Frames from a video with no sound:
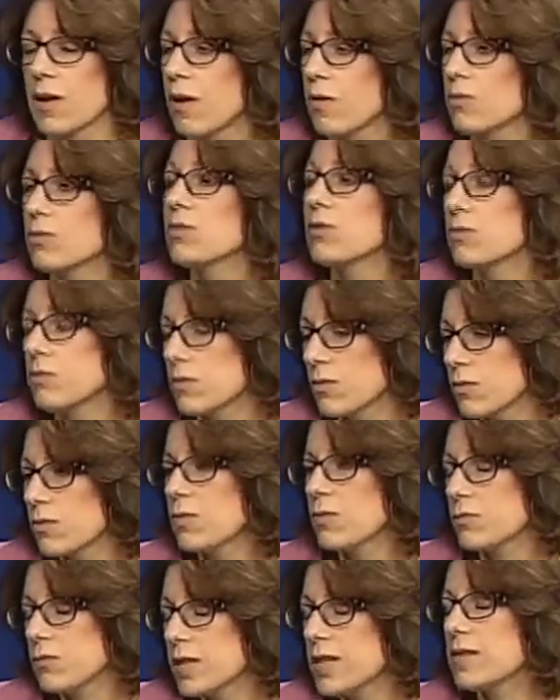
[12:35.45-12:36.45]
We,
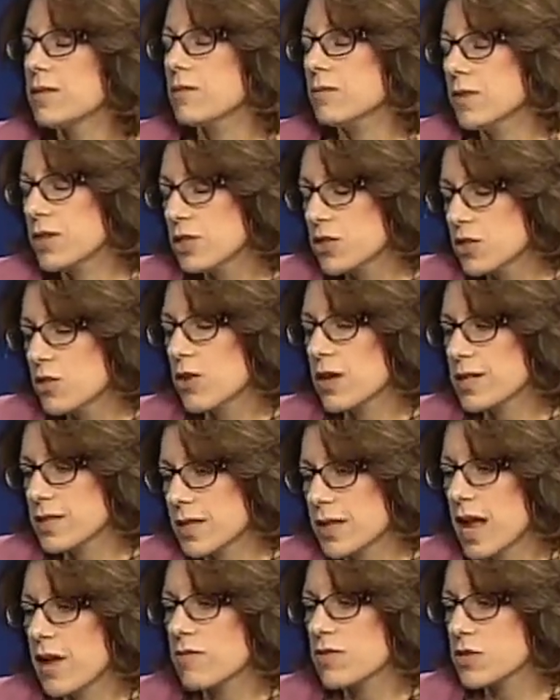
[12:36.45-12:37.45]
we, we do, I
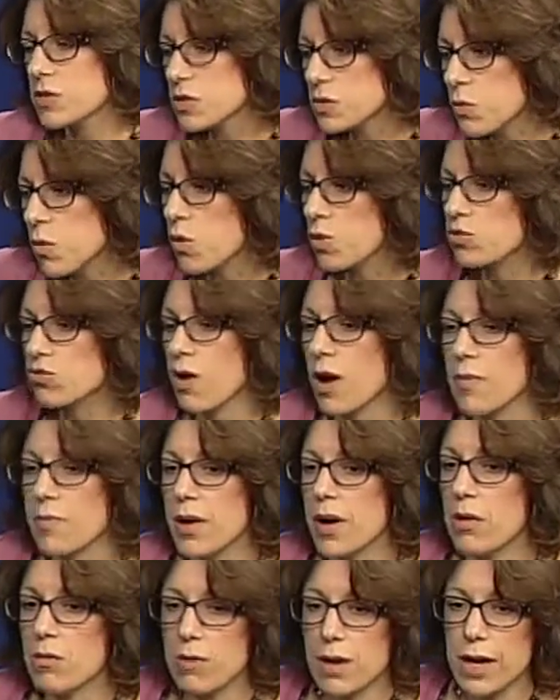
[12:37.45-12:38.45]
said, have a small
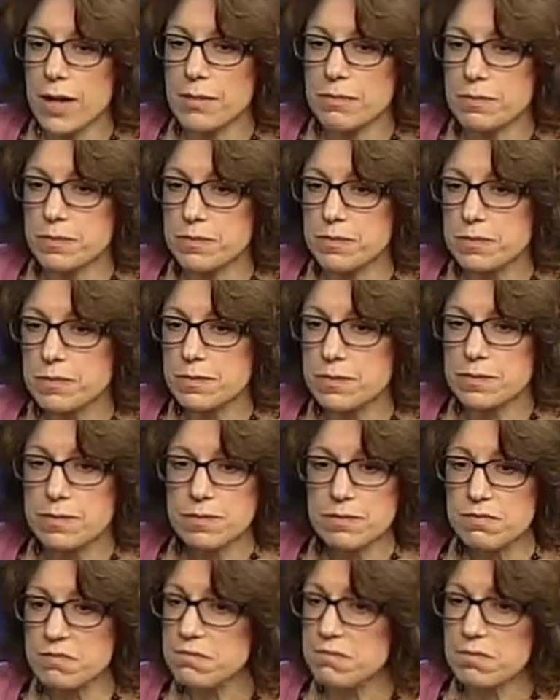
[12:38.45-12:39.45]
dropout rate. Right.
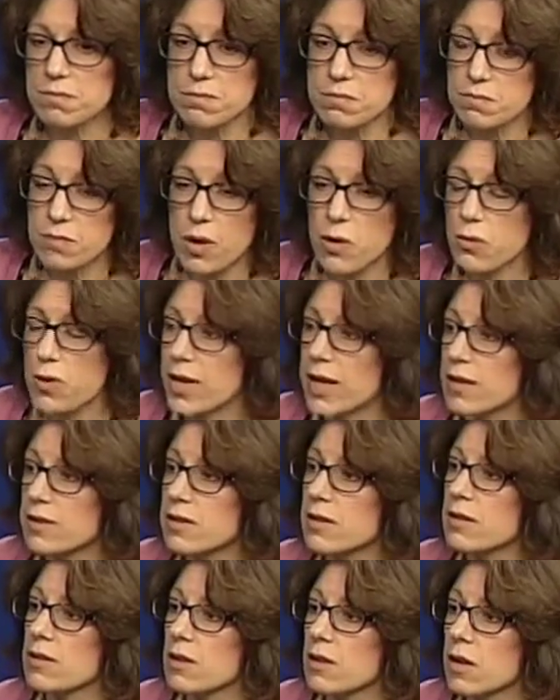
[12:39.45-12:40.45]
But we
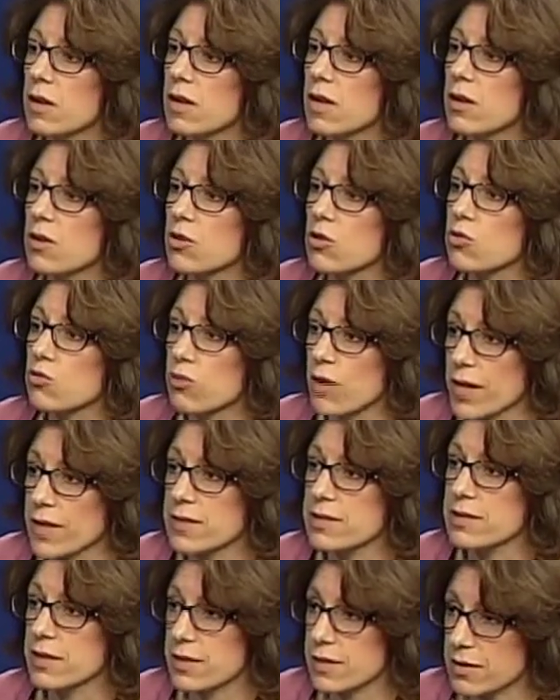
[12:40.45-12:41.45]
get
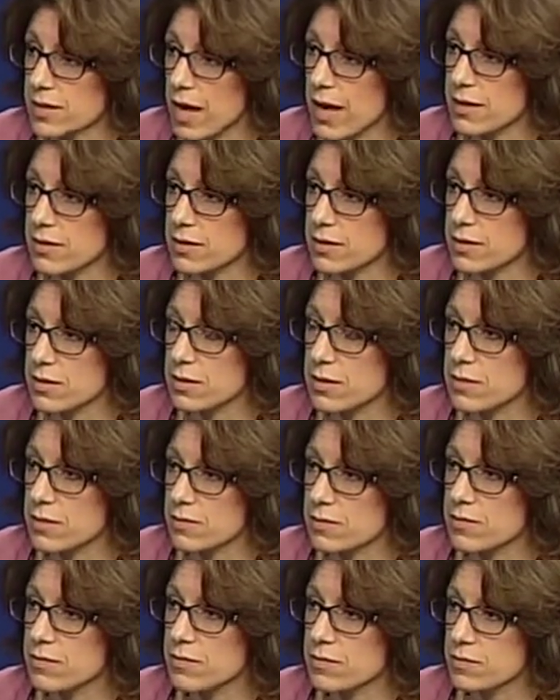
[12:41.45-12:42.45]
great success.
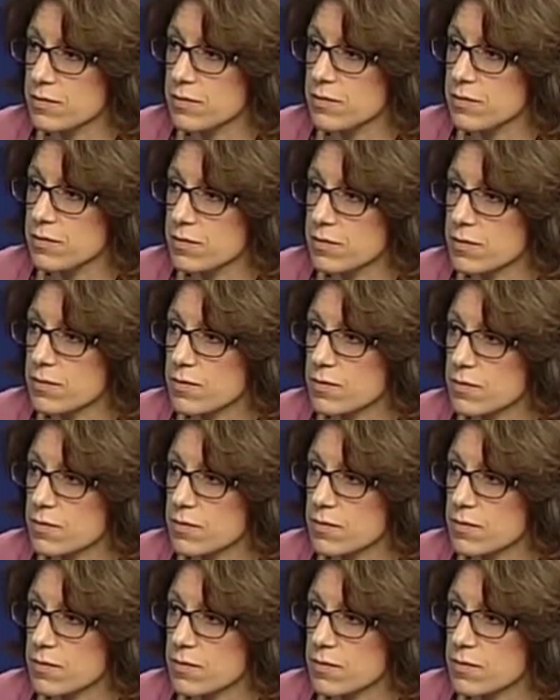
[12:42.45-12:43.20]
How do you measure the